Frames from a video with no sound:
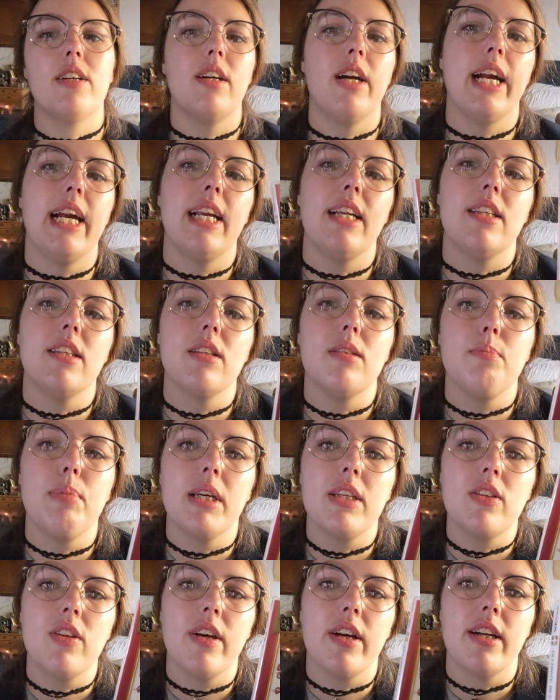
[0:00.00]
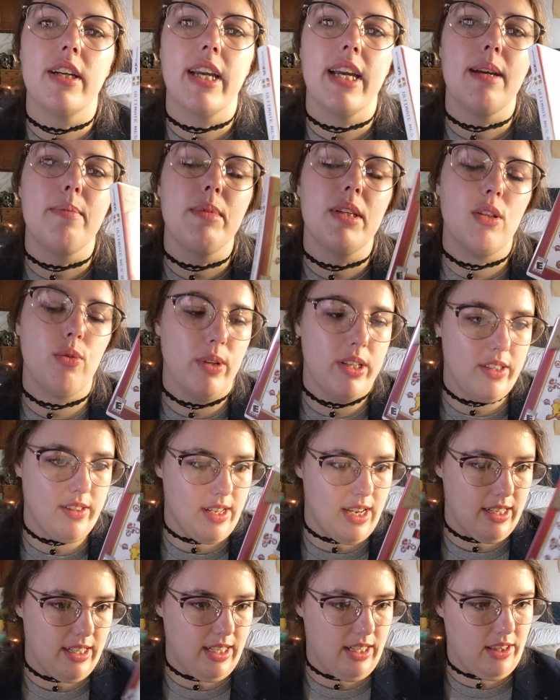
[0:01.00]
great pixel art game. This one's
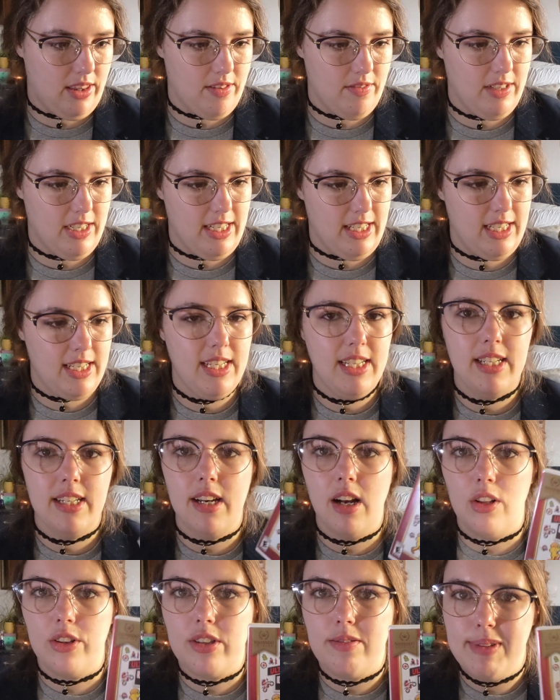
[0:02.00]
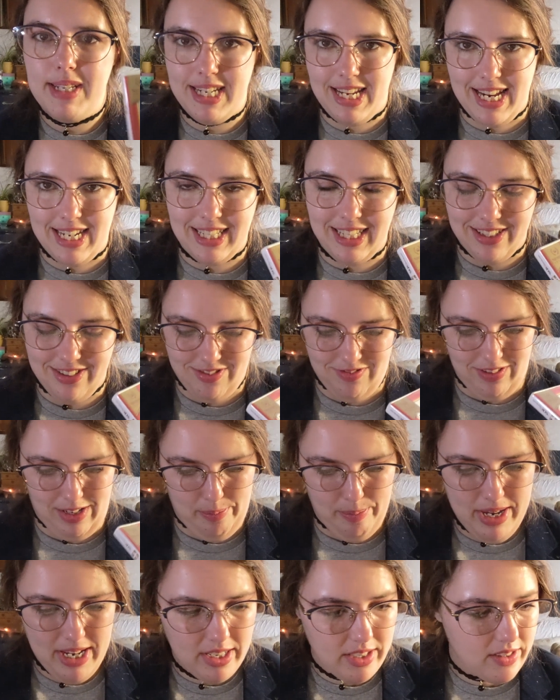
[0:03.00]
not in 3D. Ultimate NES
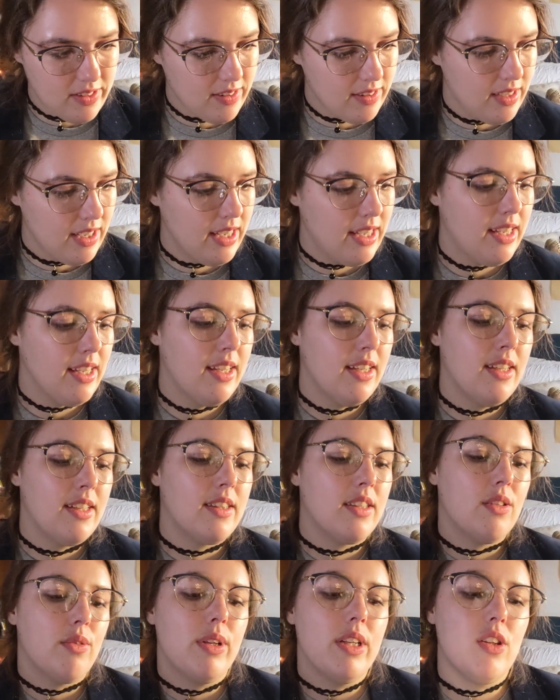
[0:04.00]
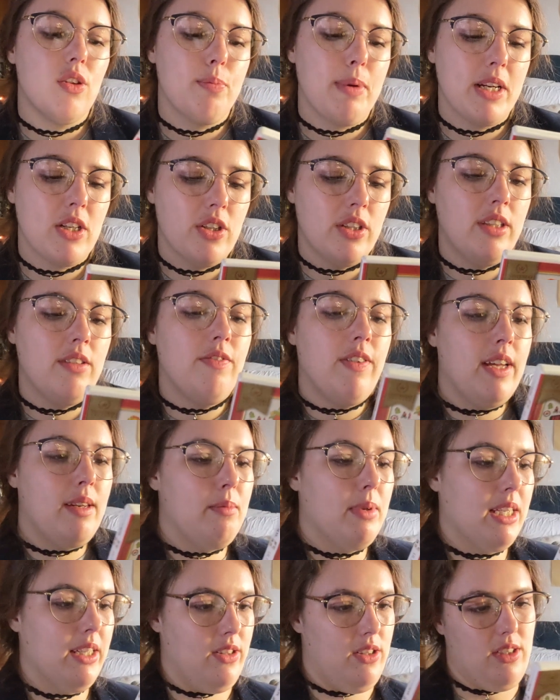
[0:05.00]
Remix. This one's especially fun
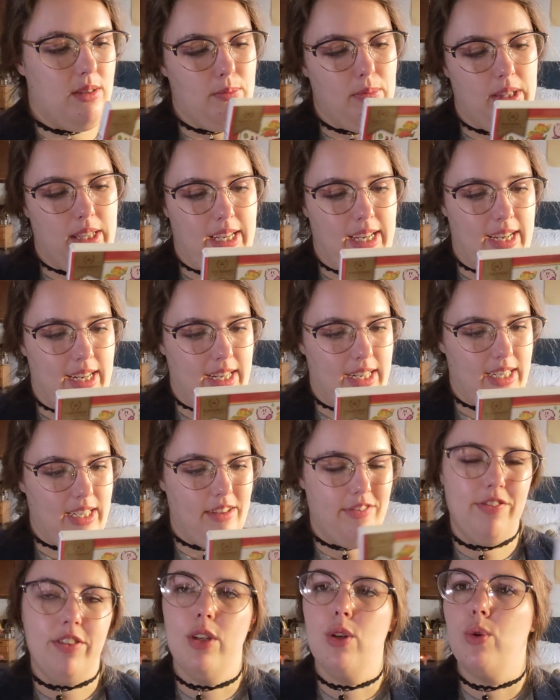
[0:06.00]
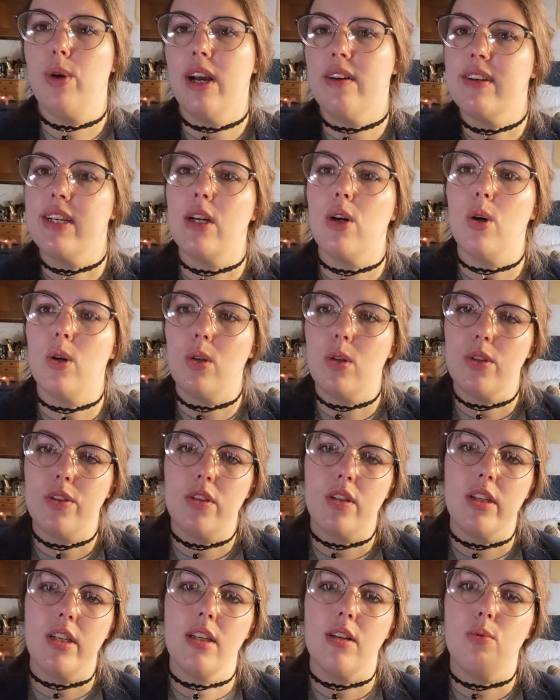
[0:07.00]
because you can play, if you have any holes
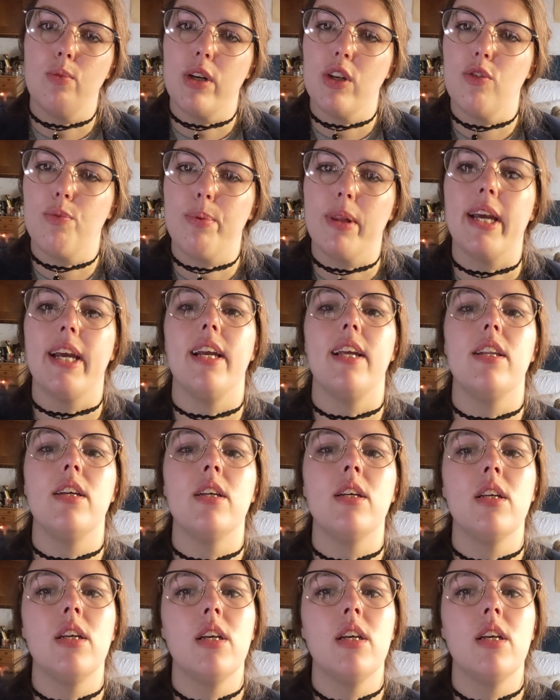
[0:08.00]
in what you've played